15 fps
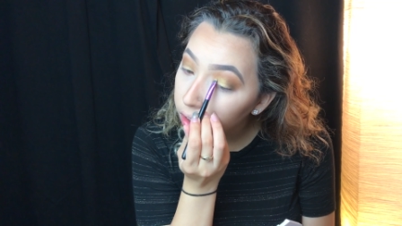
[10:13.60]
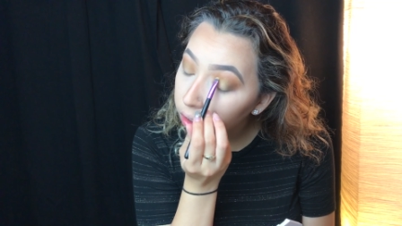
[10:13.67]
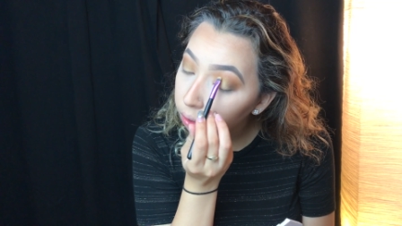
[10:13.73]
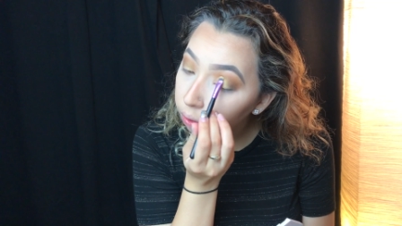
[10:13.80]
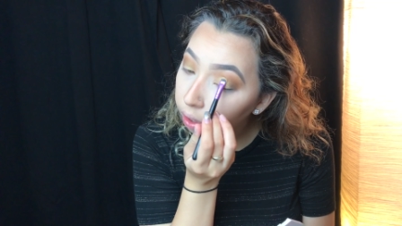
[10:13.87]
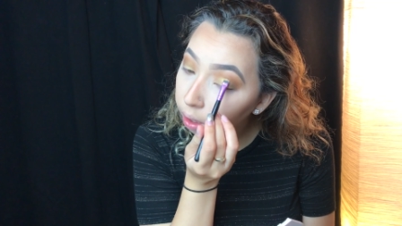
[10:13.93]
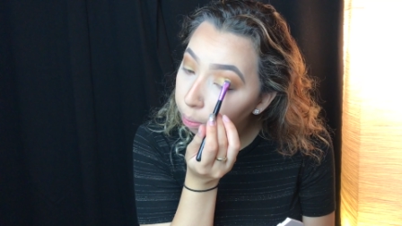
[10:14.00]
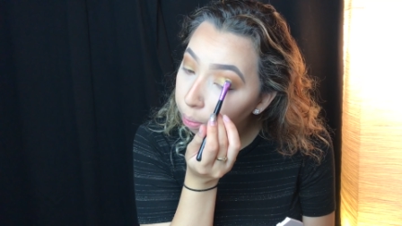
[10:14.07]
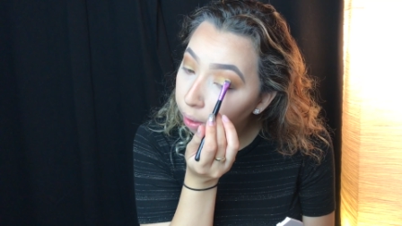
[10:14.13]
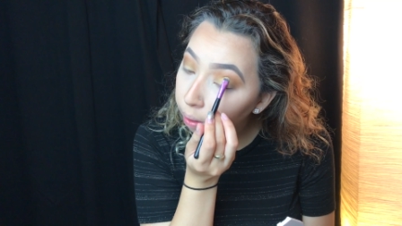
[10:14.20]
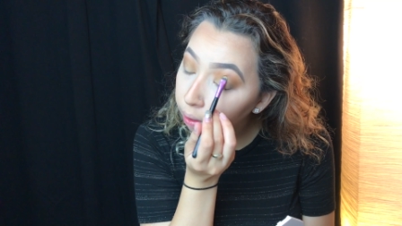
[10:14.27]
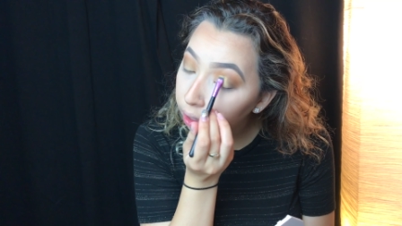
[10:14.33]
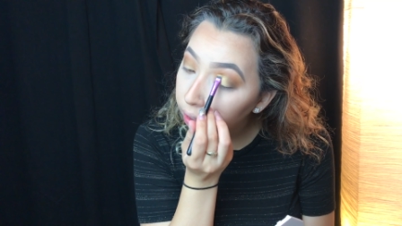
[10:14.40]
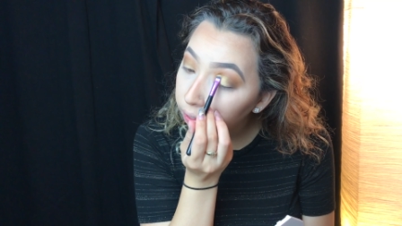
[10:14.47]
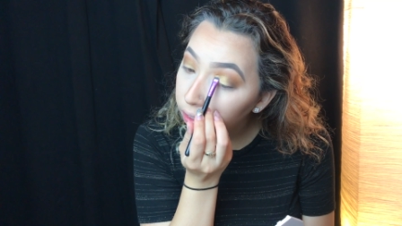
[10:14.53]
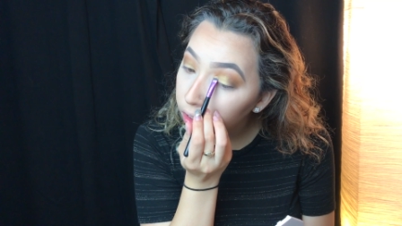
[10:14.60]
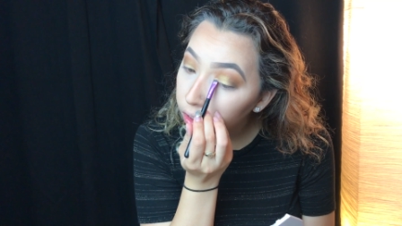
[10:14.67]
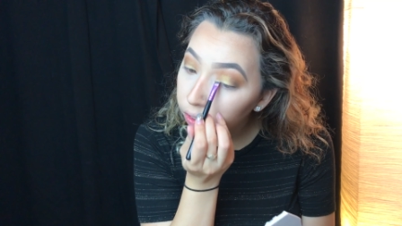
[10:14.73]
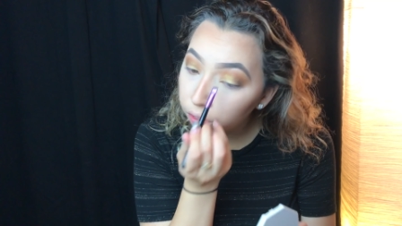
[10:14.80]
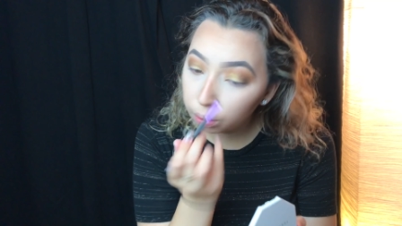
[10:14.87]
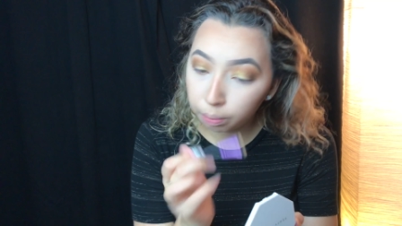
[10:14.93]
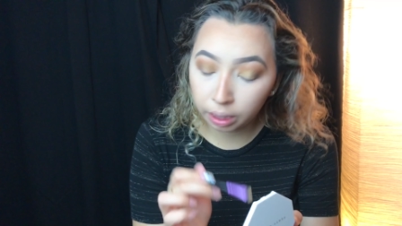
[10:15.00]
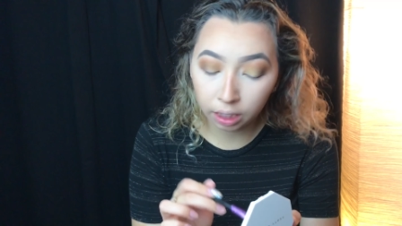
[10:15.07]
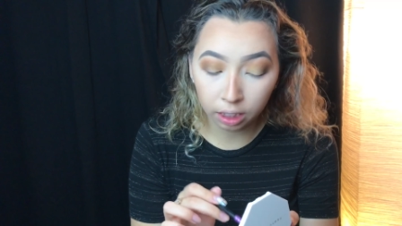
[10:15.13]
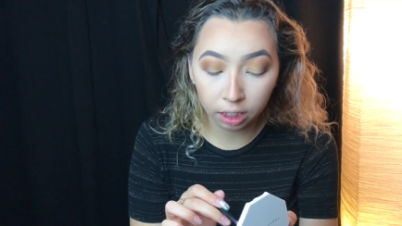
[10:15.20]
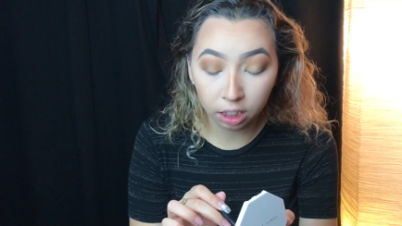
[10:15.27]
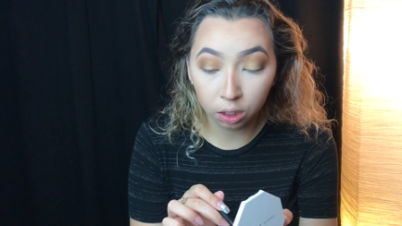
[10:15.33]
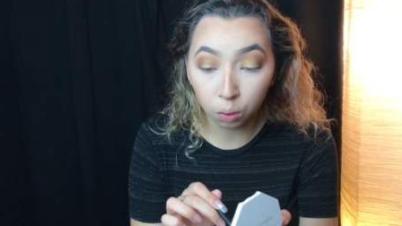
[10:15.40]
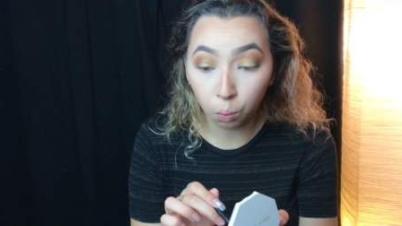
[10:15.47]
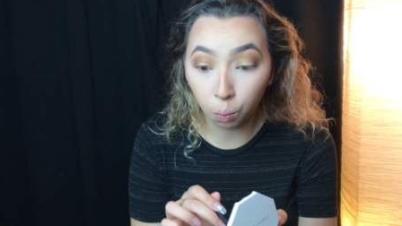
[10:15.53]
So what I probably have to do for my lid
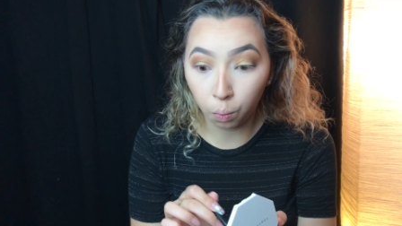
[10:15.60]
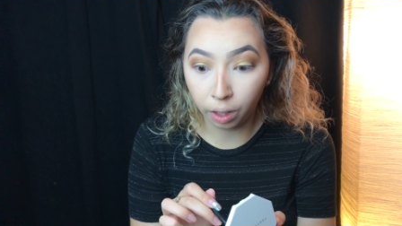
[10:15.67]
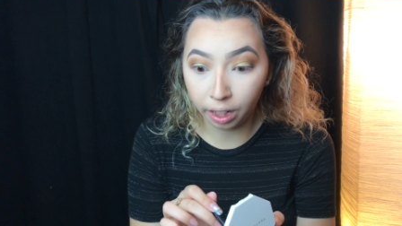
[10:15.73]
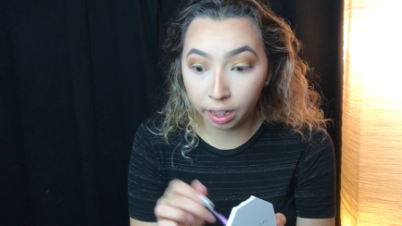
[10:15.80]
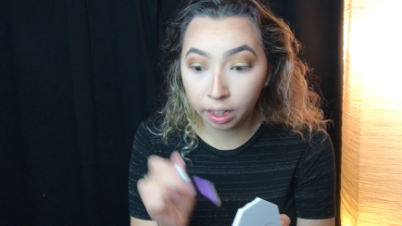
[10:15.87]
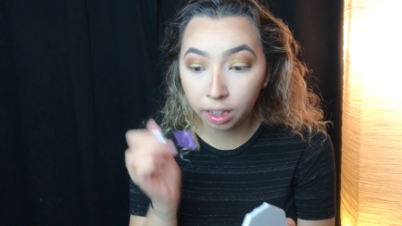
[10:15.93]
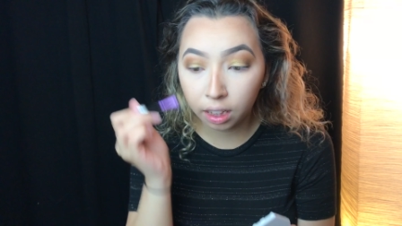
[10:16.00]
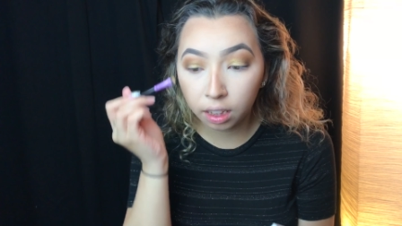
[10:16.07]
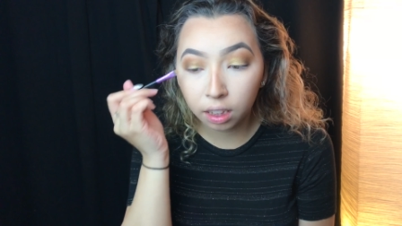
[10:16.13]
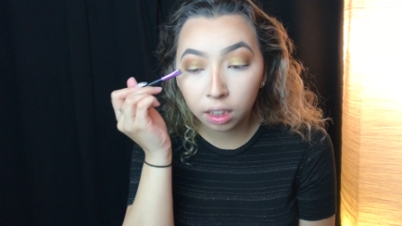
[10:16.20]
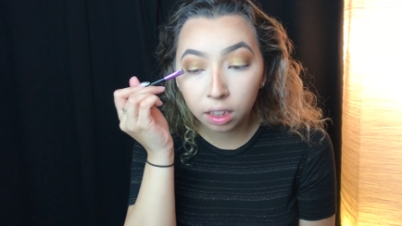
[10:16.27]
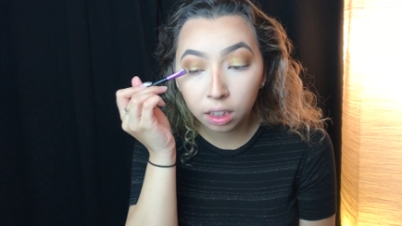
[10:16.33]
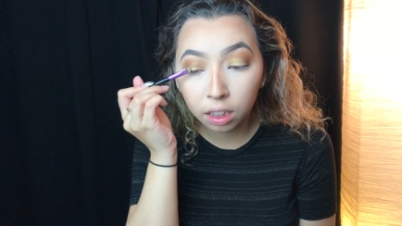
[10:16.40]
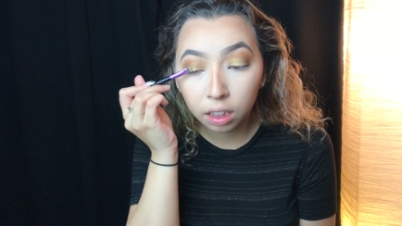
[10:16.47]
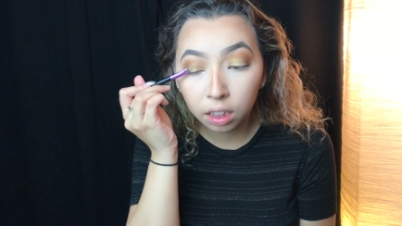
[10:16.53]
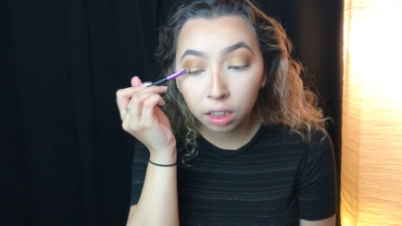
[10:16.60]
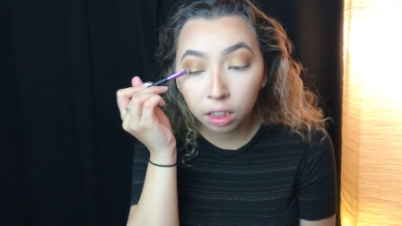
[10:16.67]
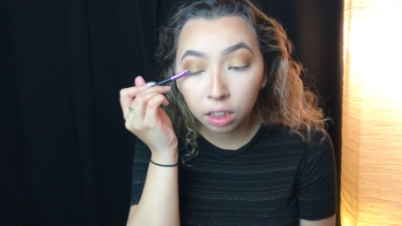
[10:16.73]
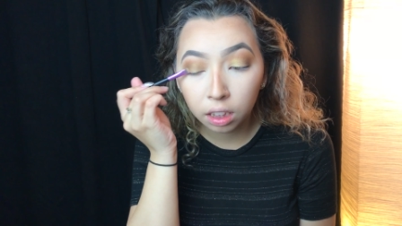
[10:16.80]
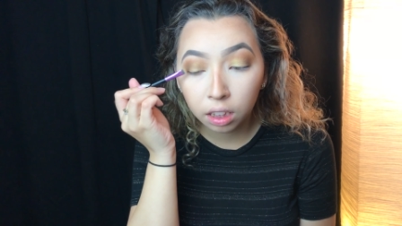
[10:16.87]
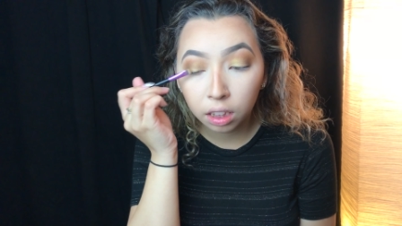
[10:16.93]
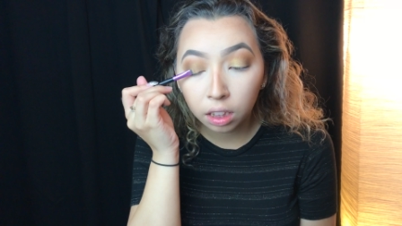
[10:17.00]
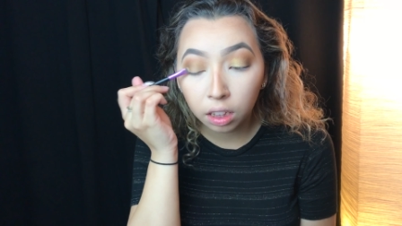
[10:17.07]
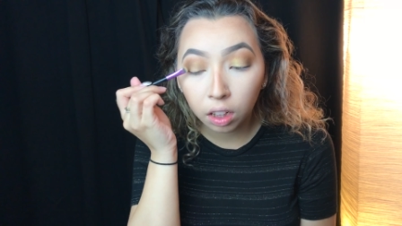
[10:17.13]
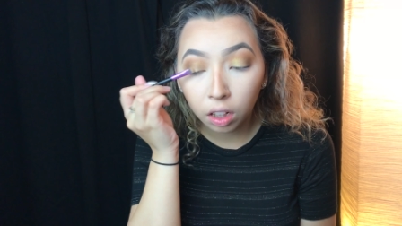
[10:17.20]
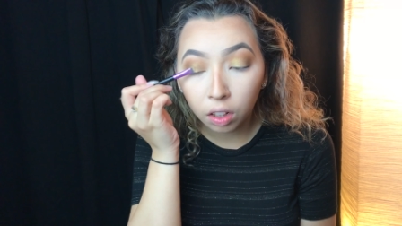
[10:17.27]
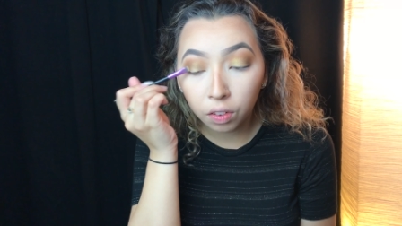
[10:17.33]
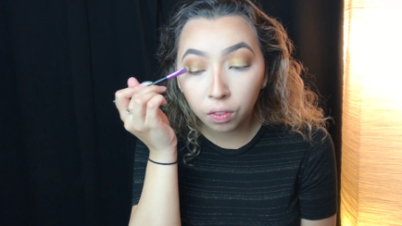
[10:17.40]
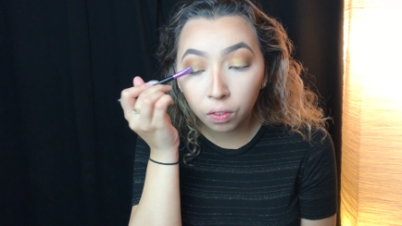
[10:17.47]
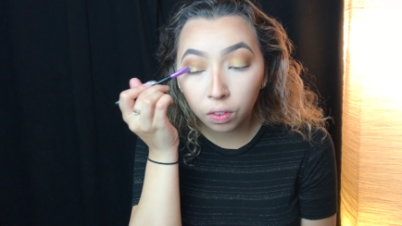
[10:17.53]
is wet it
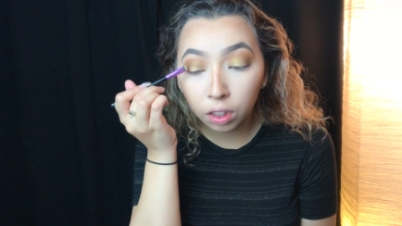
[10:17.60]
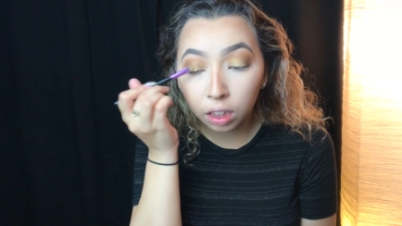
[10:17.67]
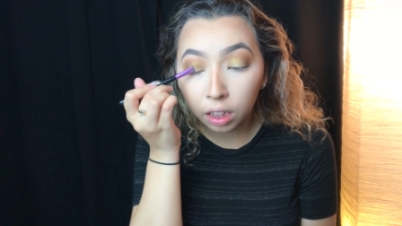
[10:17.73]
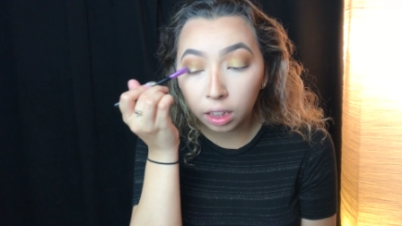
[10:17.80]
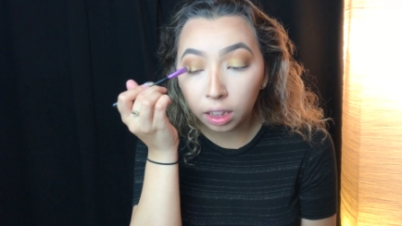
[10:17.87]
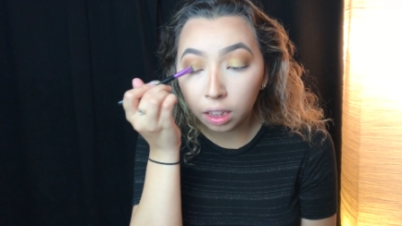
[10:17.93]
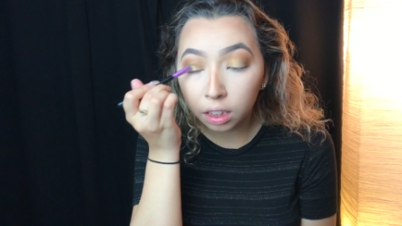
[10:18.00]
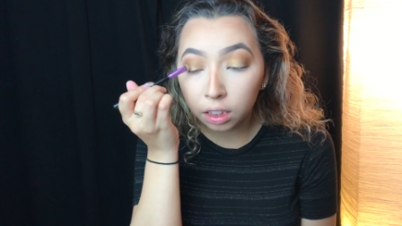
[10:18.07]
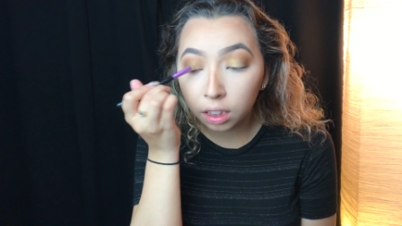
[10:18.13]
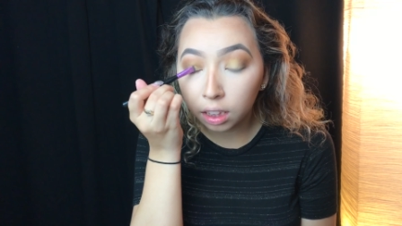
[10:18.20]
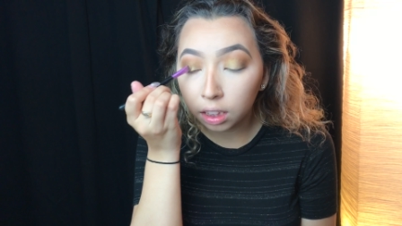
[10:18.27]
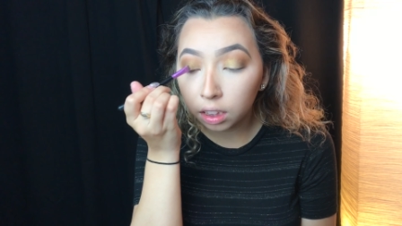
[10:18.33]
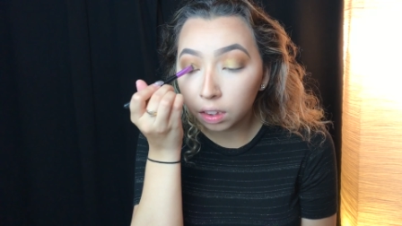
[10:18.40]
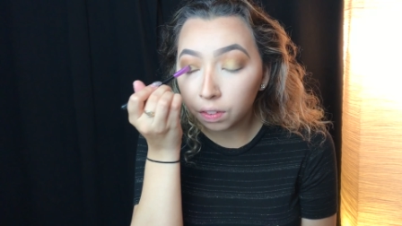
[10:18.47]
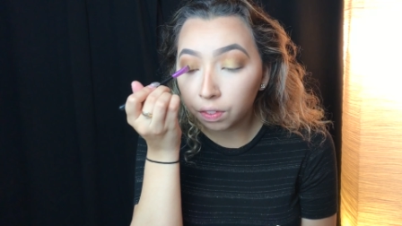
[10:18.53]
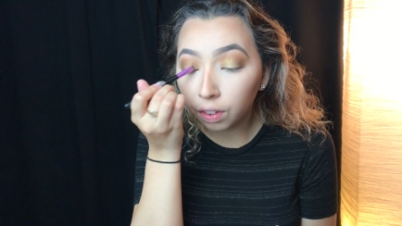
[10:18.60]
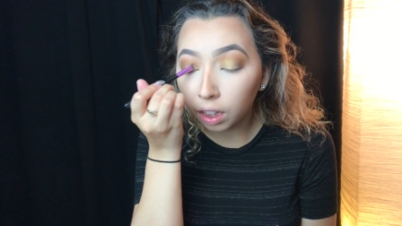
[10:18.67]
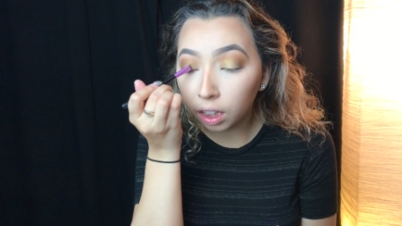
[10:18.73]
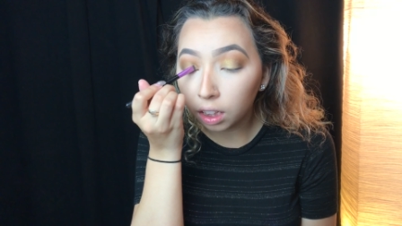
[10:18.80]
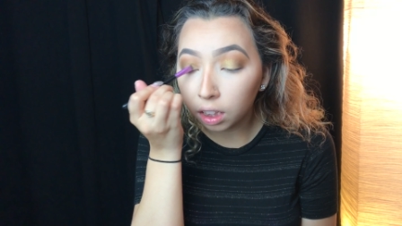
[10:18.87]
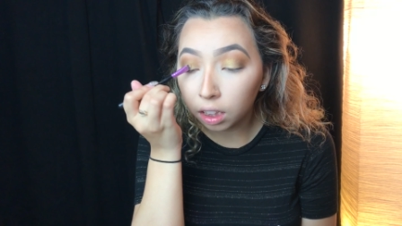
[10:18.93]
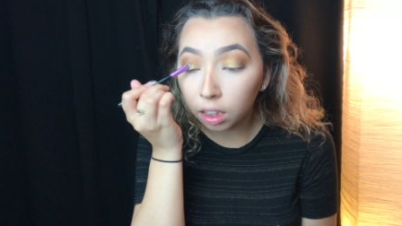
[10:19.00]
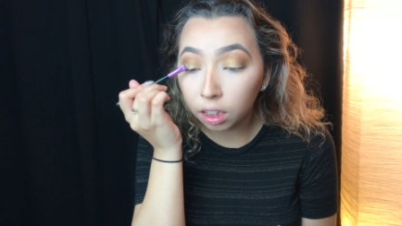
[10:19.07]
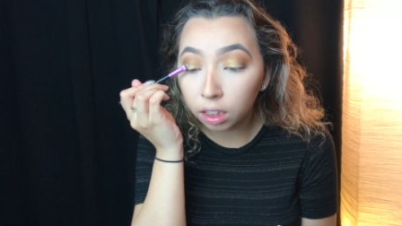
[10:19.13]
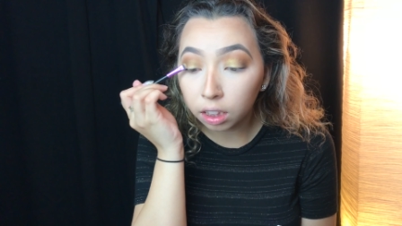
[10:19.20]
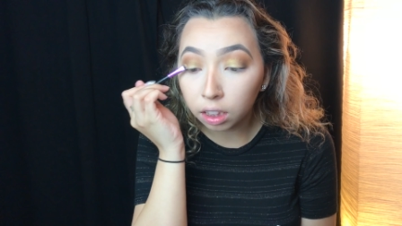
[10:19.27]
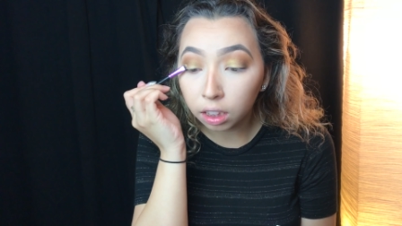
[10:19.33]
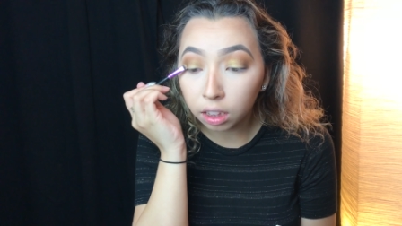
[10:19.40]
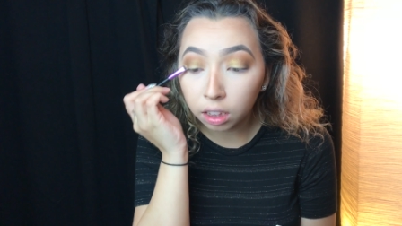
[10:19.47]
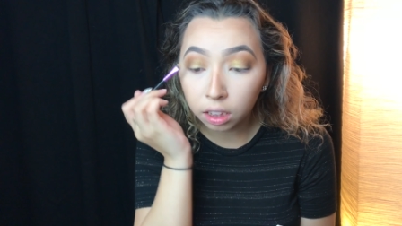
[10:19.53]
and really intensify the
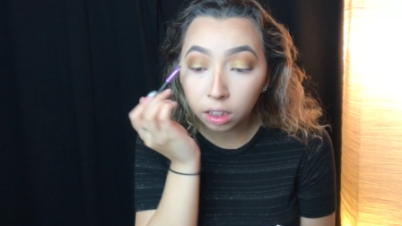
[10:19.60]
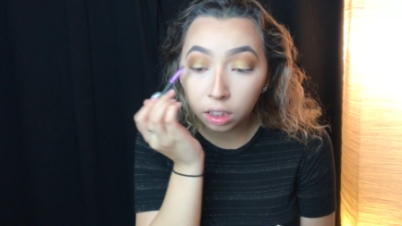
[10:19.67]
color.